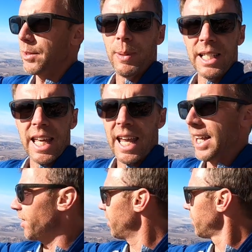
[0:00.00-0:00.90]
these big
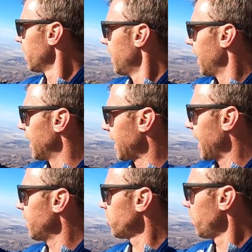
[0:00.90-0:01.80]
canyons, and
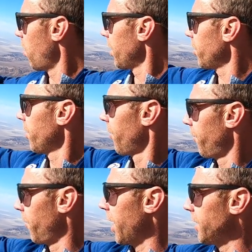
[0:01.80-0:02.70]
occasionally water
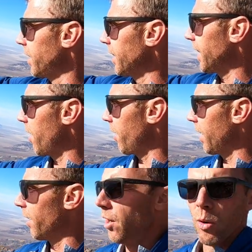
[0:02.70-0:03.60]
floods this
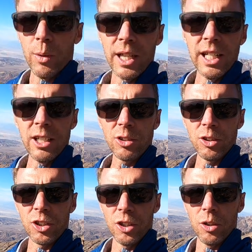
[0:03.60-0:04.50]
area with an inch
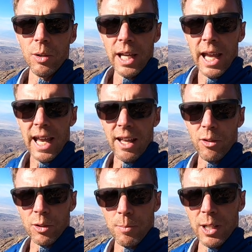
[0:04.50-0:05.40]
or two,
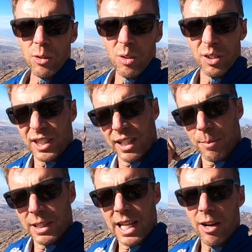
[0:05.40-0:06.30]
and those minerals that
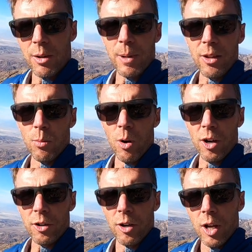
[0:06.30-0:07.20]
have been carried by the
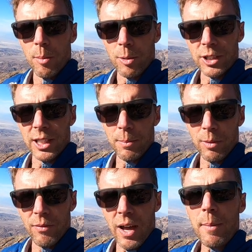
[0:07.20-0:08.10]
water
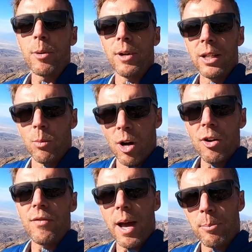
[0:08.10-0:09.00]
evaporate. The
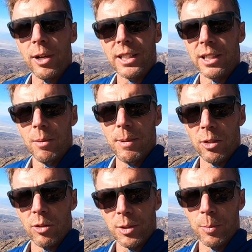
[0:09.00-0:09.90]
water evaporates and the
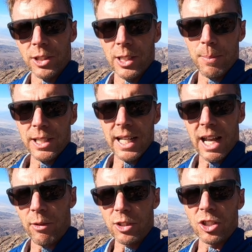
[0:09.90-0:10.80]
minerals
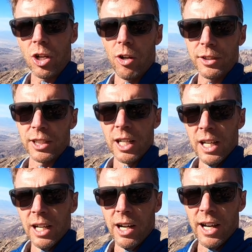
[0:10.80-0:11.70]
precipitate out salts
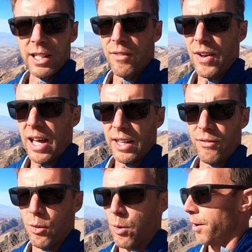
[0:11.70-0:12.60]
in the
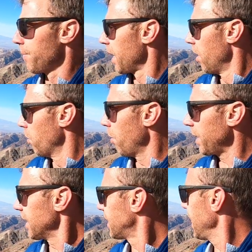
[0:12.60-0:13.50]
valley floor. What
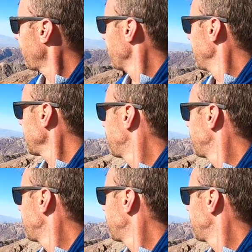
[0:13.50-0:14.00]
we can see from